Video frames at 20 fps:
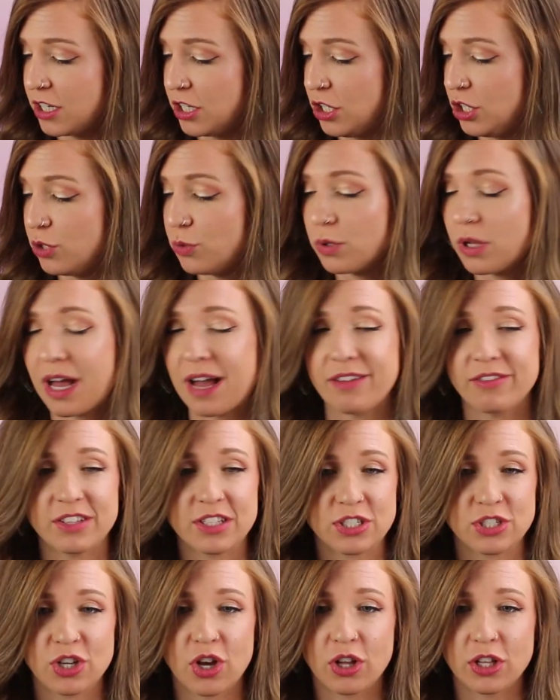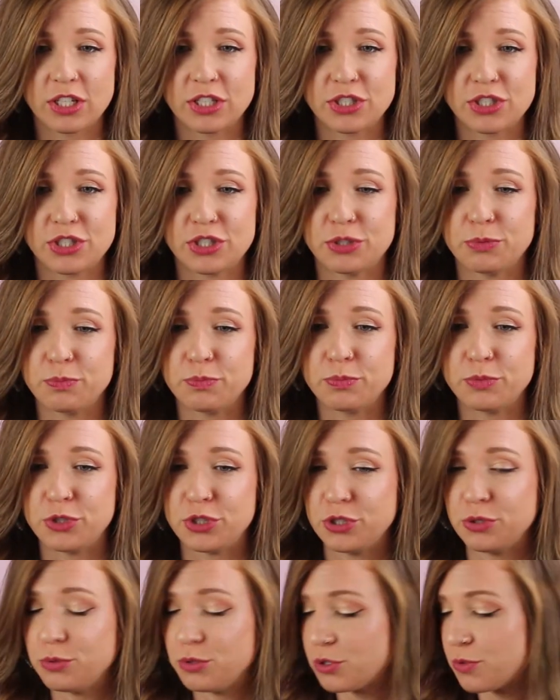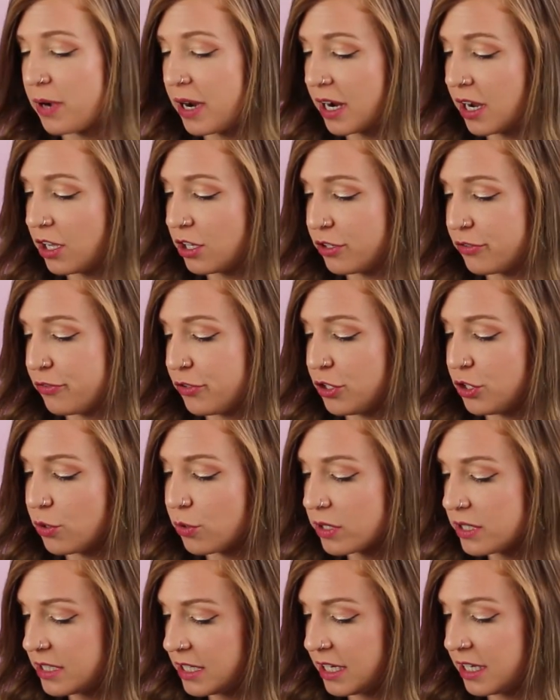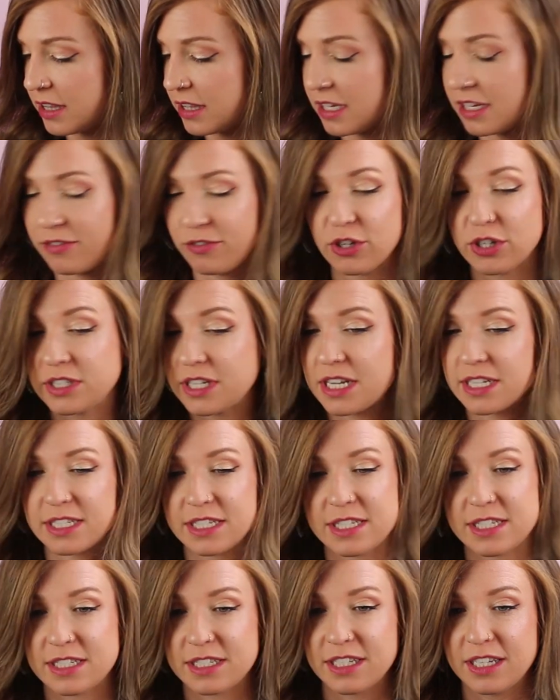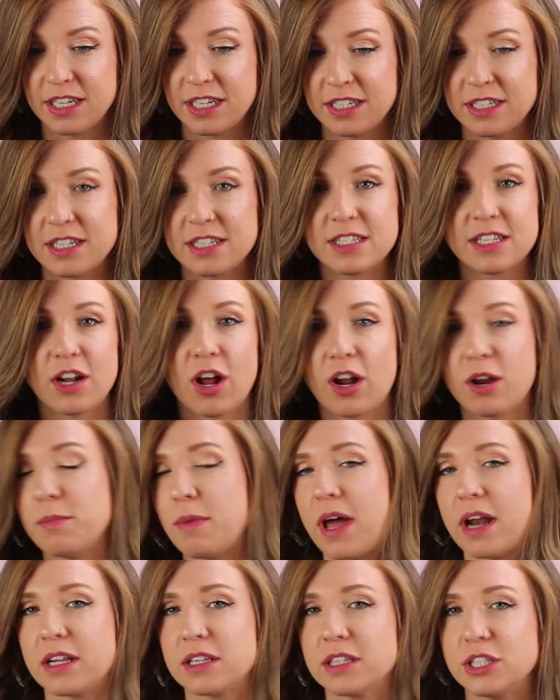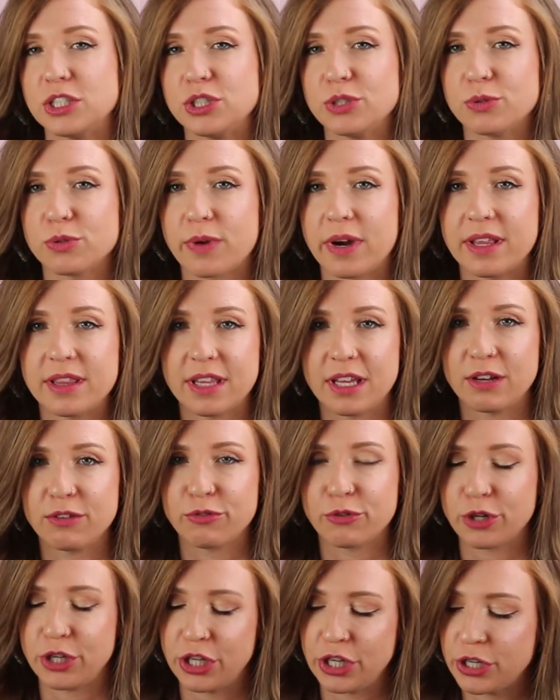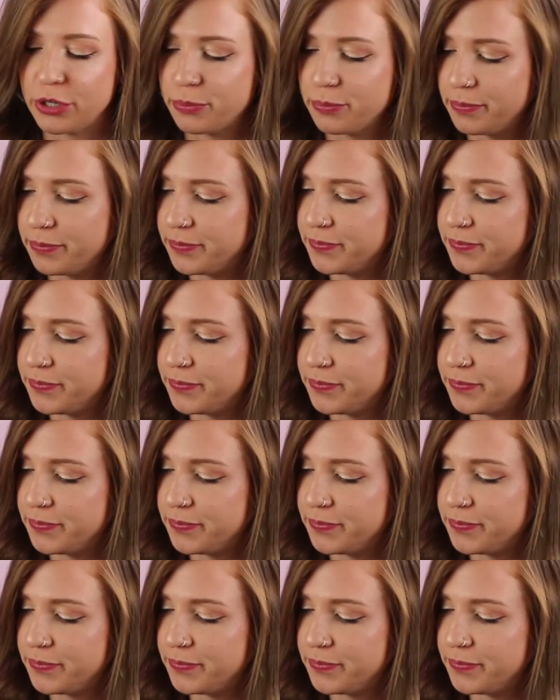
you will have this knowledge to choose the right color for your teeth if your dentist doesn't automatically do the right thing for you.